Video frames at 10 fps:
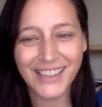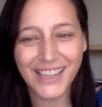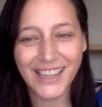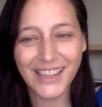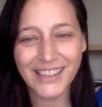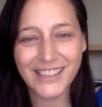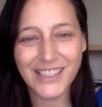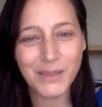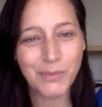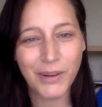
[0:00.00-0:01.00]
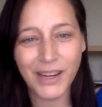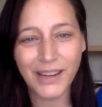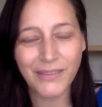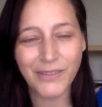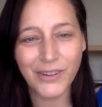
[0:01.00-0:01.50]
and just
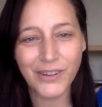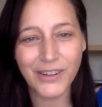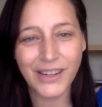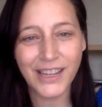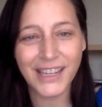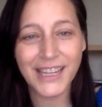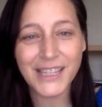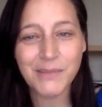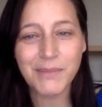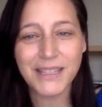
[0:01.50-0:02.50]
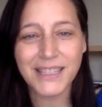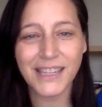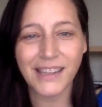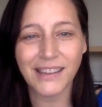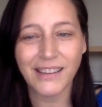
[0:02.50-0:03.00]
pray for an
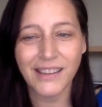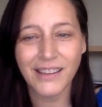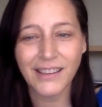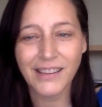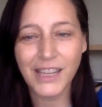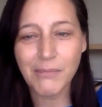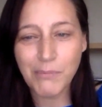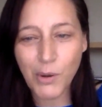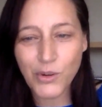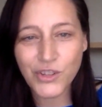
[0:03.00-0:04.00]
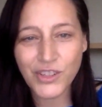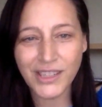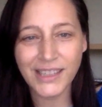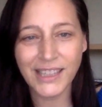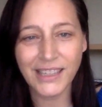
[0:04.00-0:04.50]
intimacy
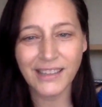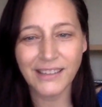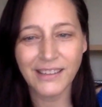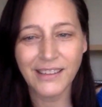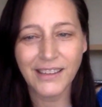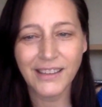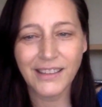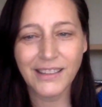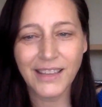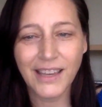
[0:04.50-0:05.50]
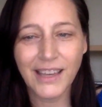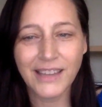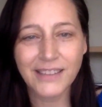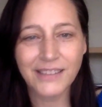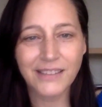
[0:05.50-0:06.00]
emotionally
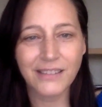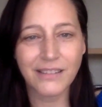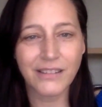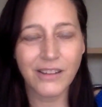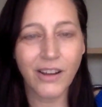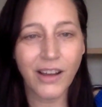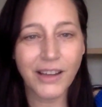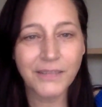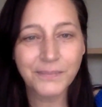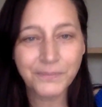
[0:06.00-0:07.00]
that God